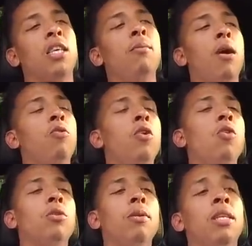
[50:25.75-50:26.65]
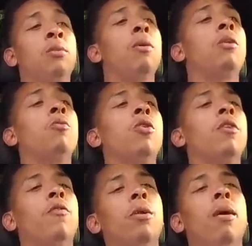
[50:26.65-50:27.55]
Anybody who knows me and has been a real
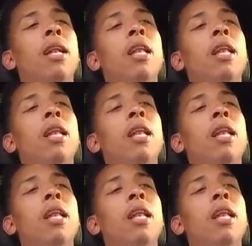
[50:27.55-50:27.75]
good friend of mine,